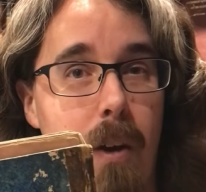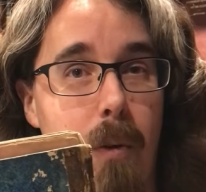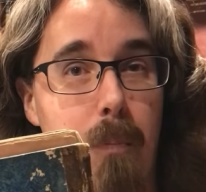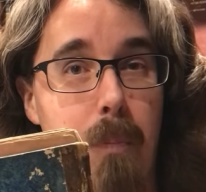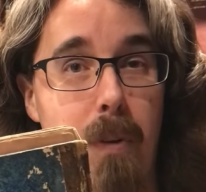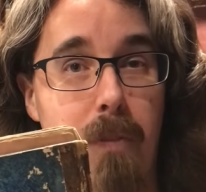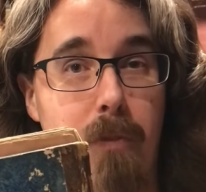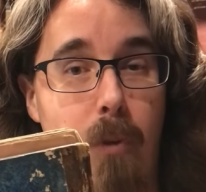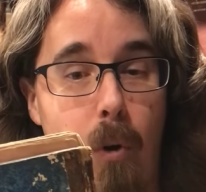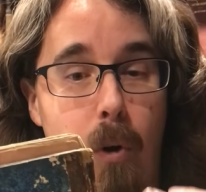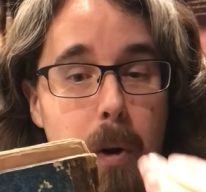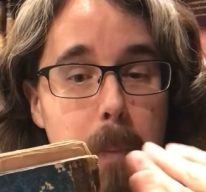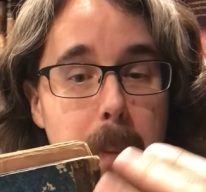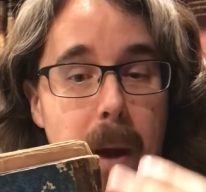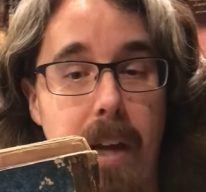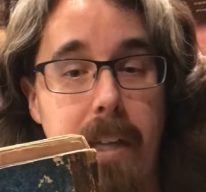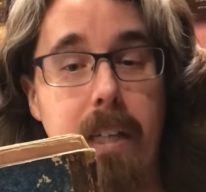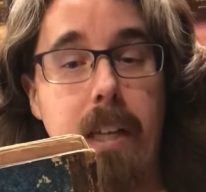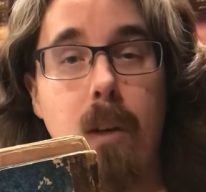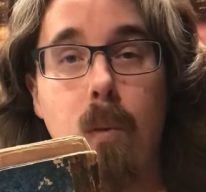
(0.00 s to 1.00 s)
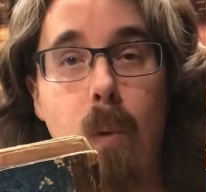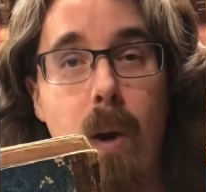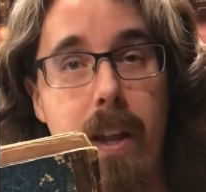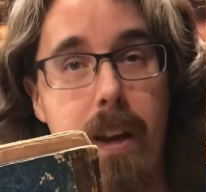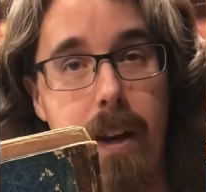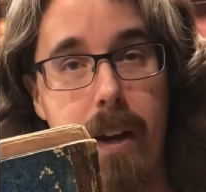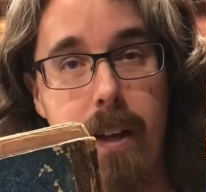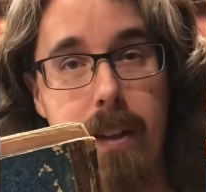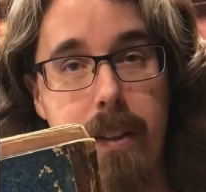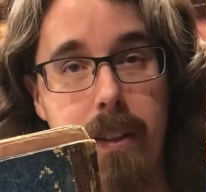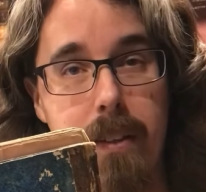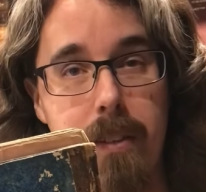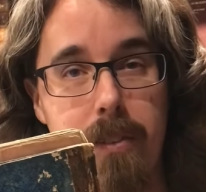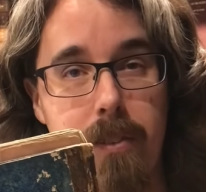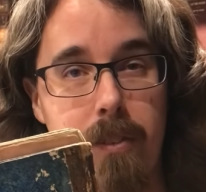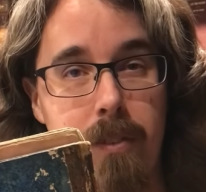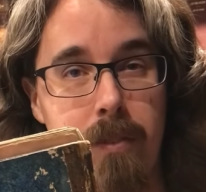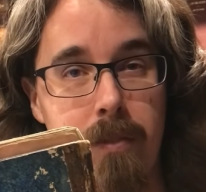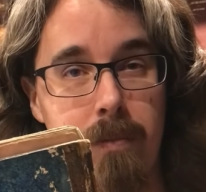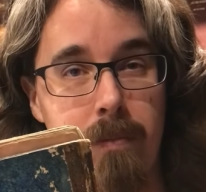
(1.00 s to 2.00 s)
before a binding went on this.